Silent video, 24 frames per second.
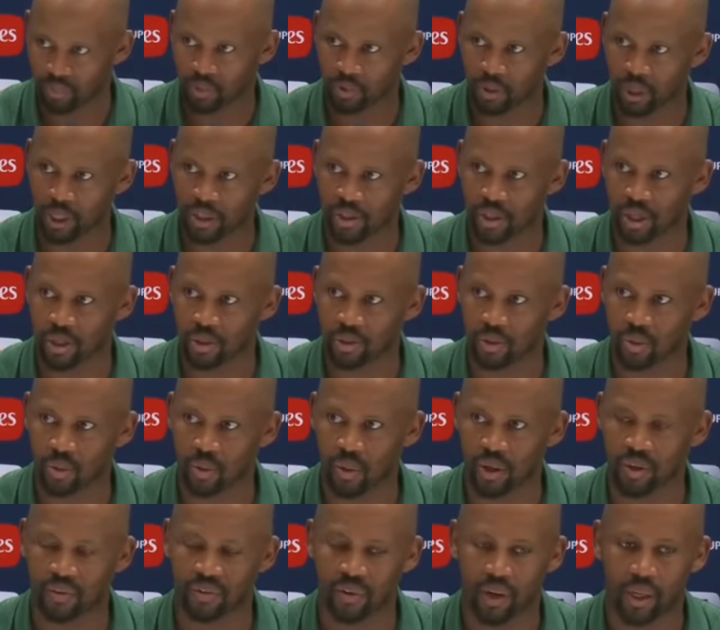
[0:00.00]
got a chance to
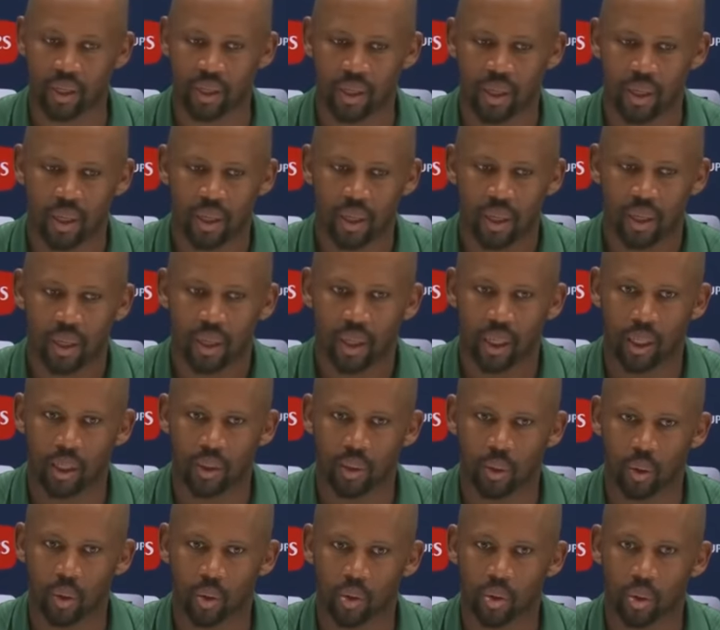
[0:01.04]
qualify.
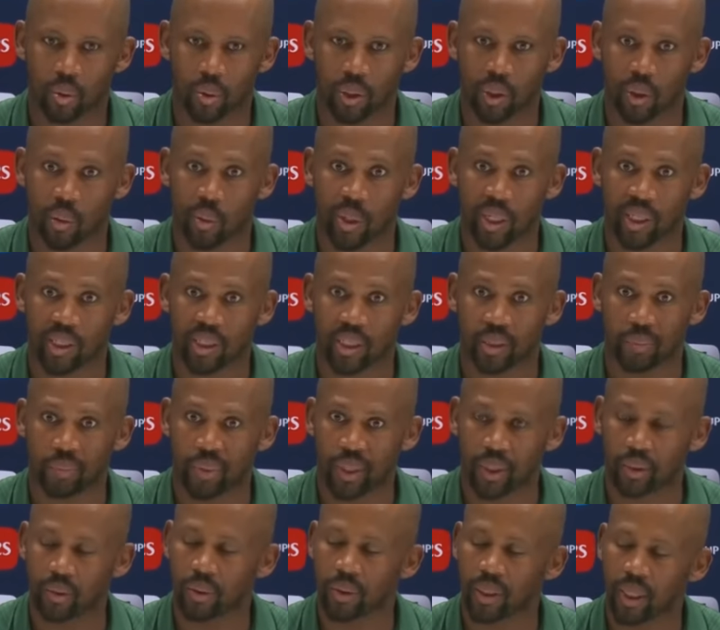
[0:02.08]
And also, we don't want to
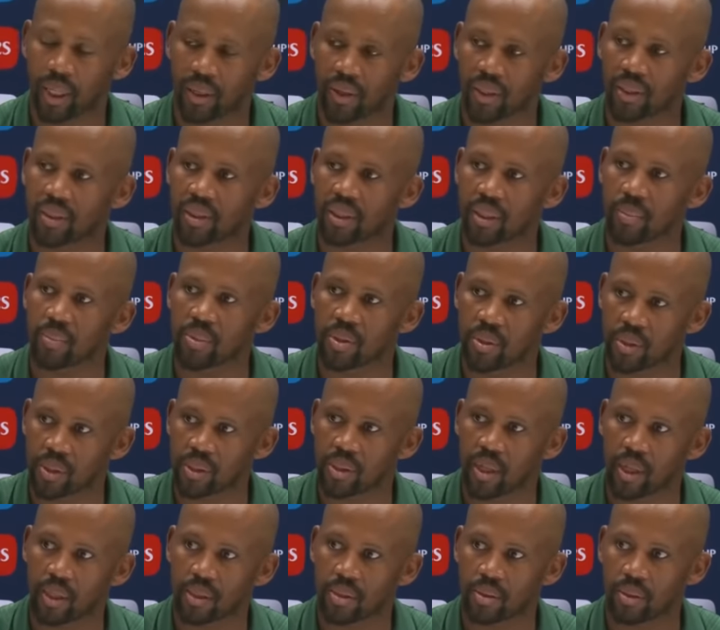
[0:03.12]
depend on other teams'
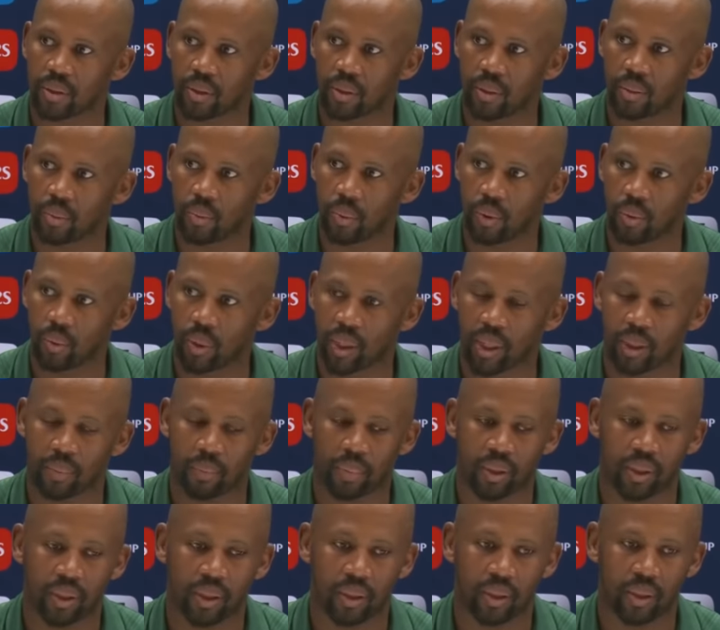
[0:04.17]
results, you know. We want to
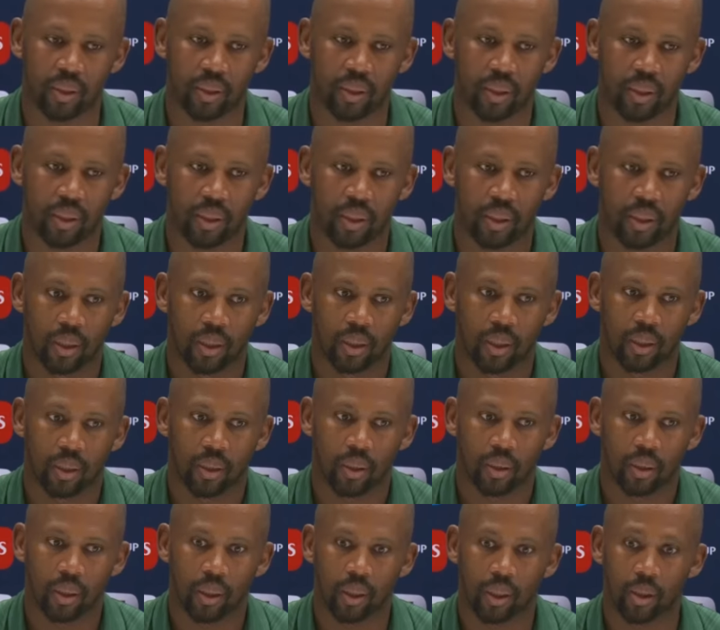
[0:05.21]
be
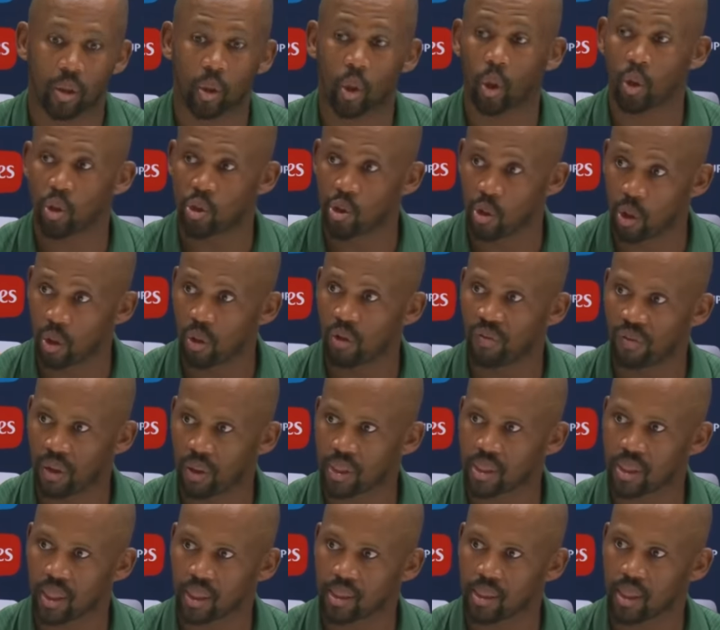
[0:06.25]
in control of our
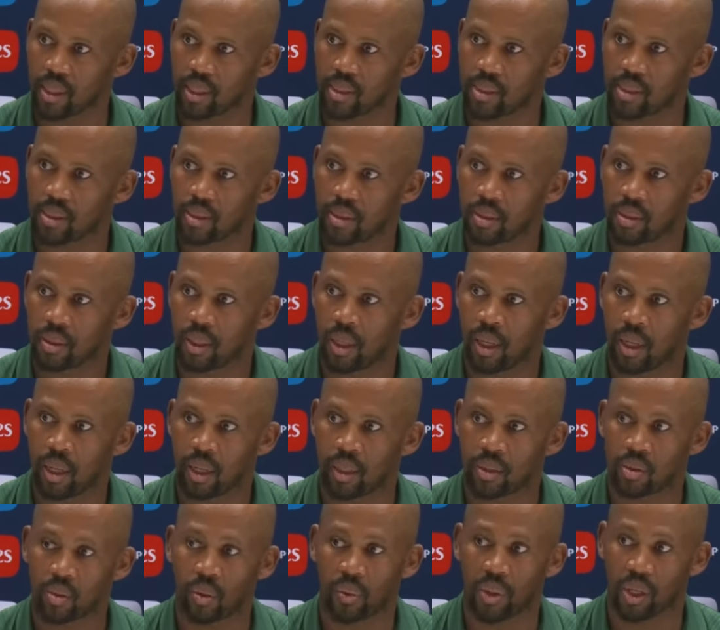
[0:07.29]
success.
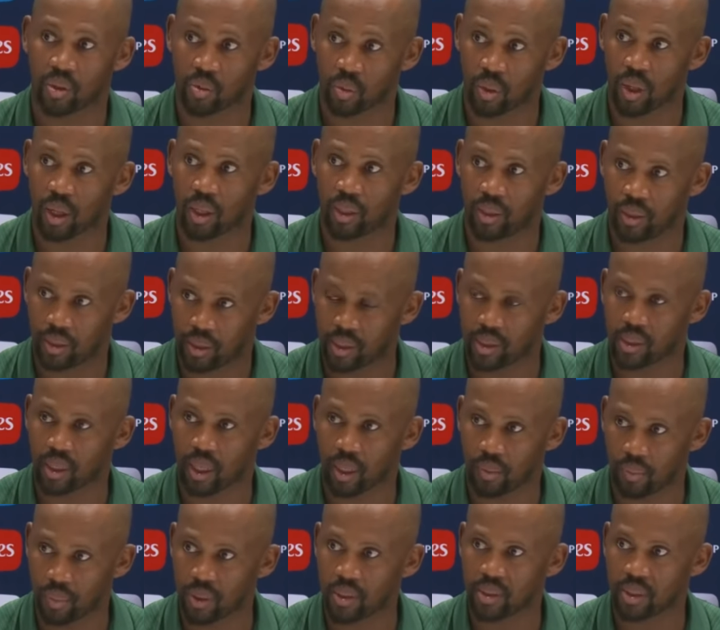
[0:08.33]
So that's why this
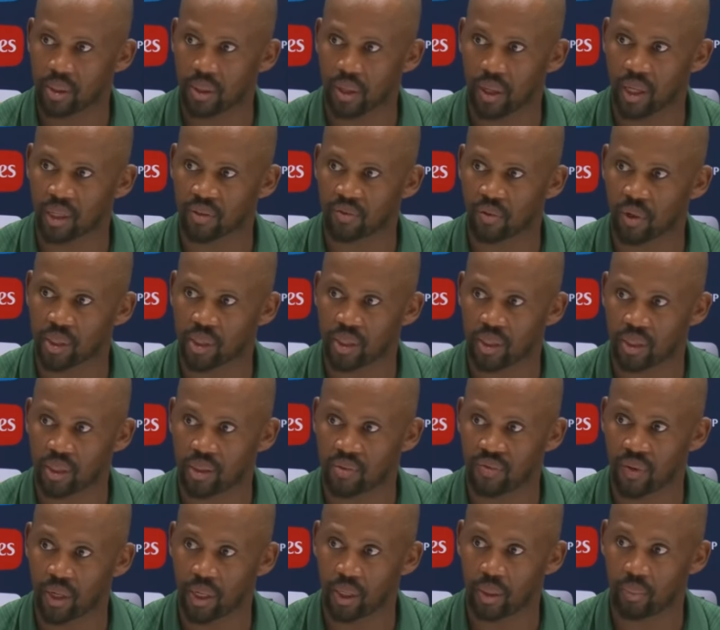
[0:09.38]
game is serious for us and it's
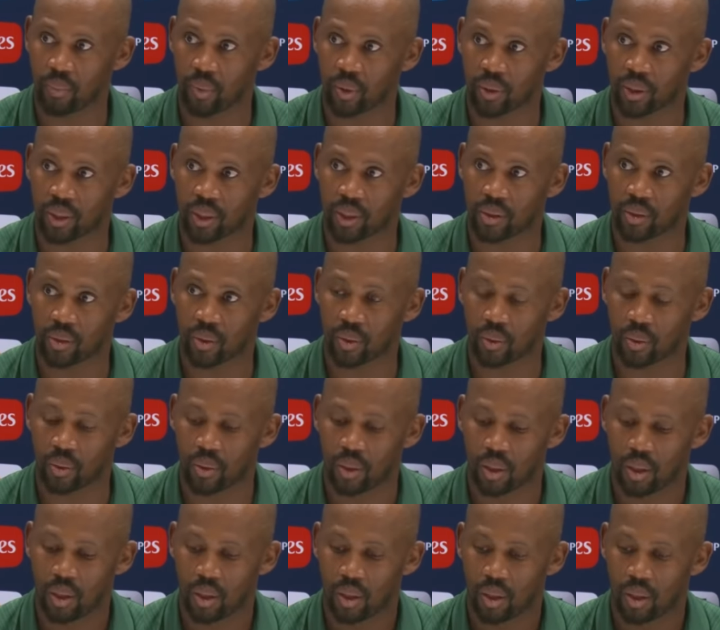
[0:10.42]
very important. So
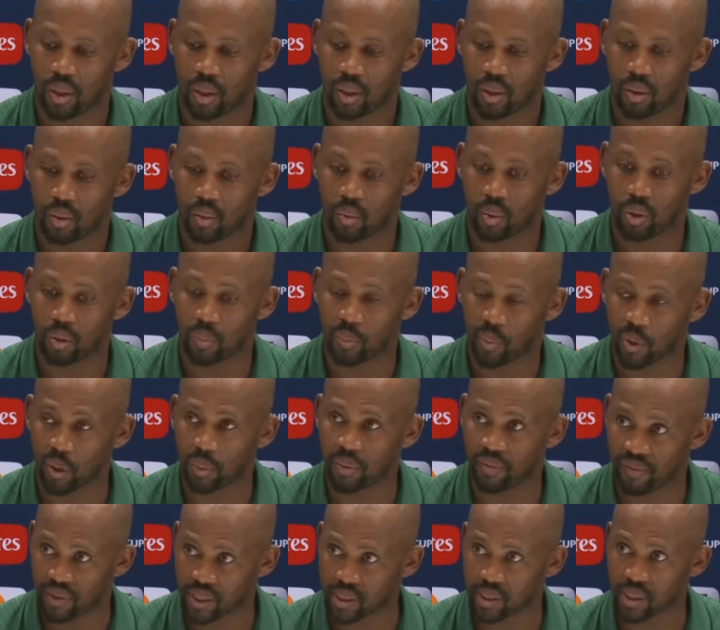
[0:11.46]
we'll
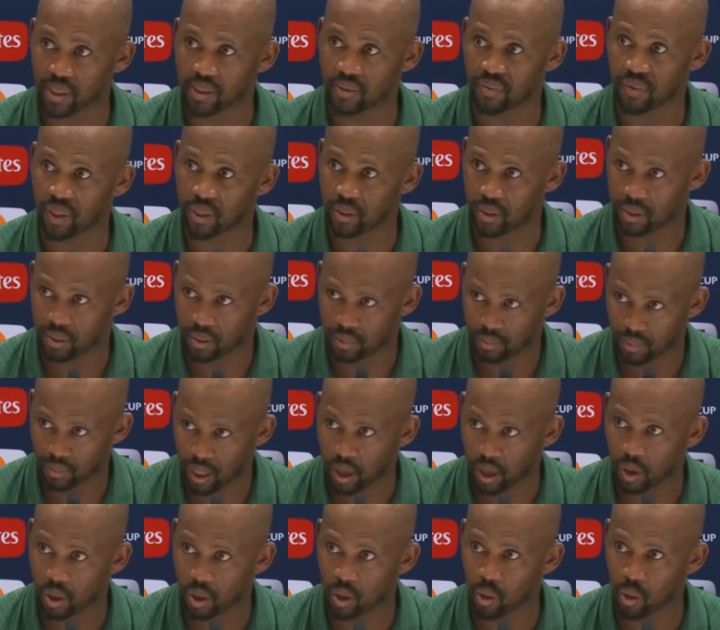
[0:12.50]
probably, first things first,
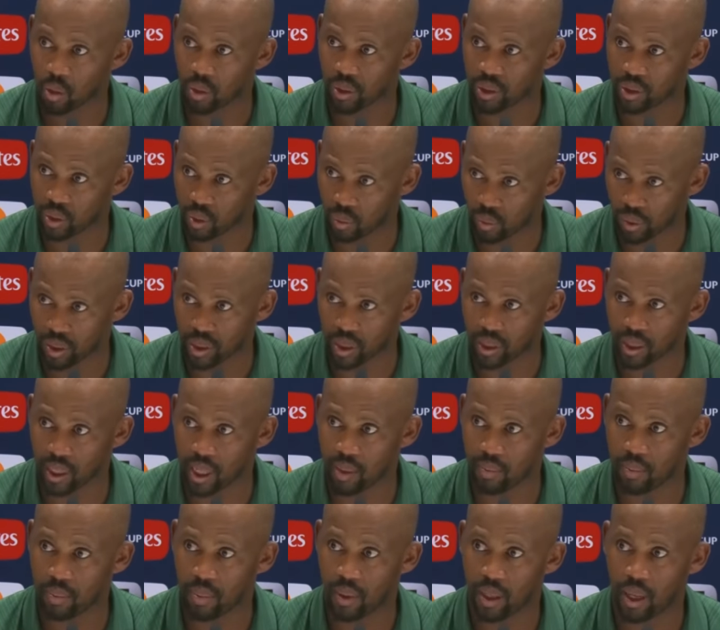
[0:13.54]
our goal is to win the
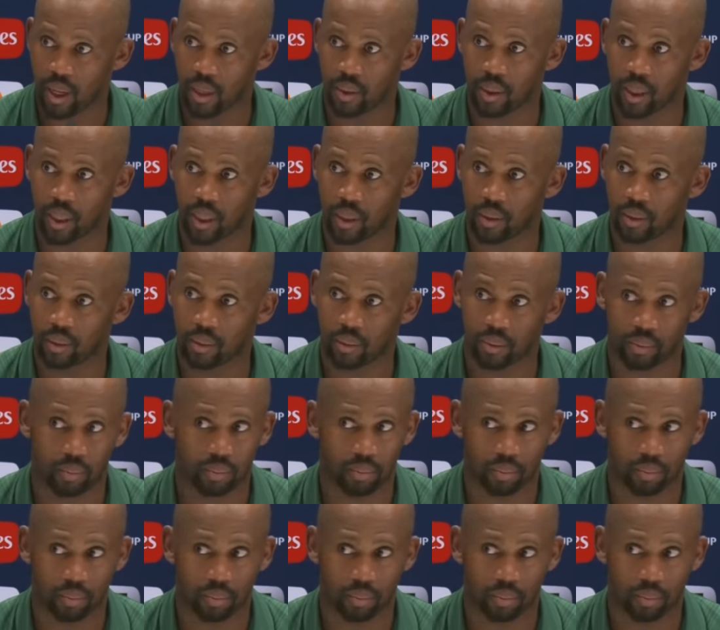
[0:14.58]
game. And then